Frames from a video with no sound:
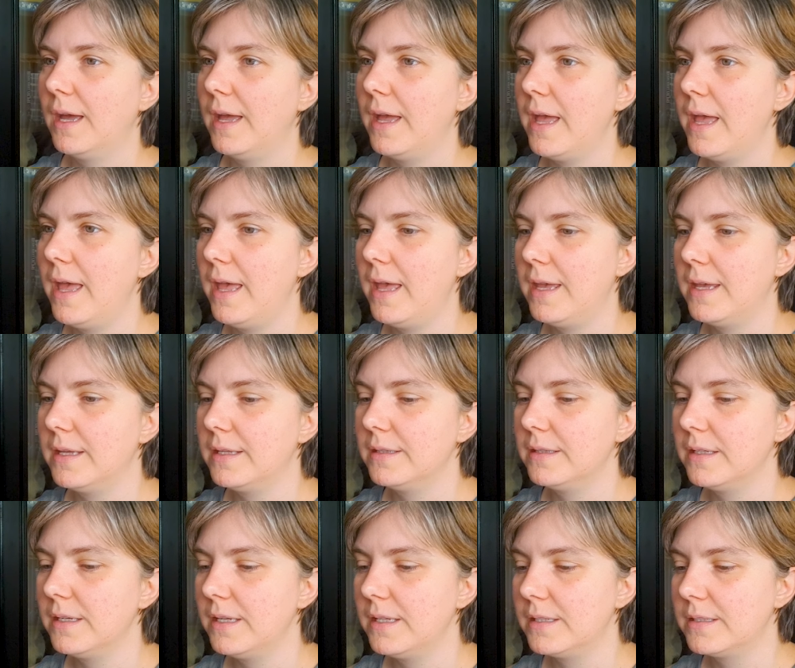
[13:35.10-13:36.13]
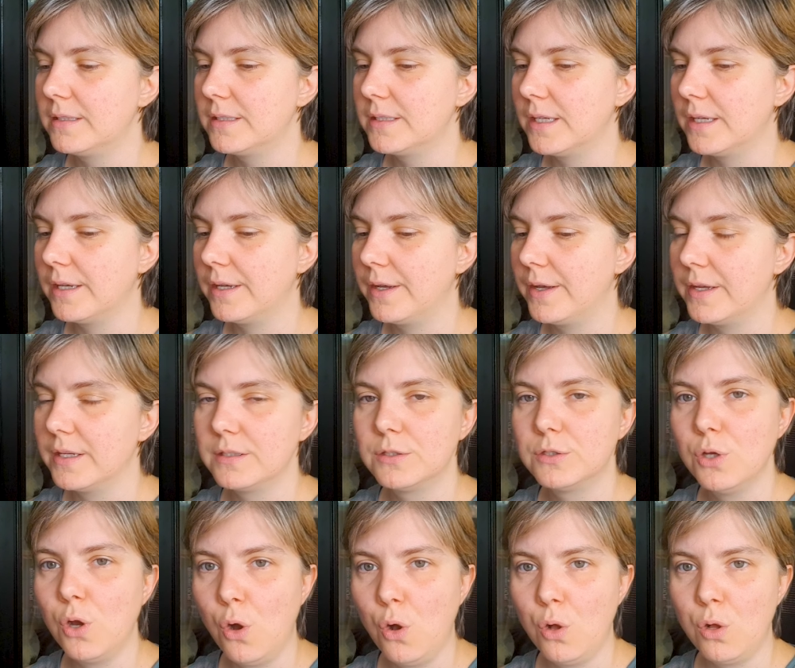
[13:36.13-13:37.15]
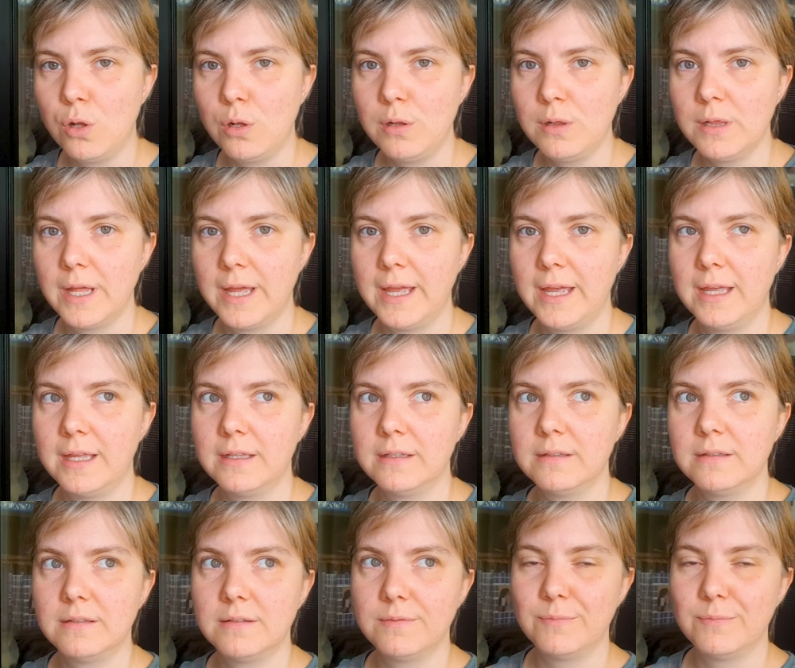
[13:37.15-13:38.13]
And it's tall and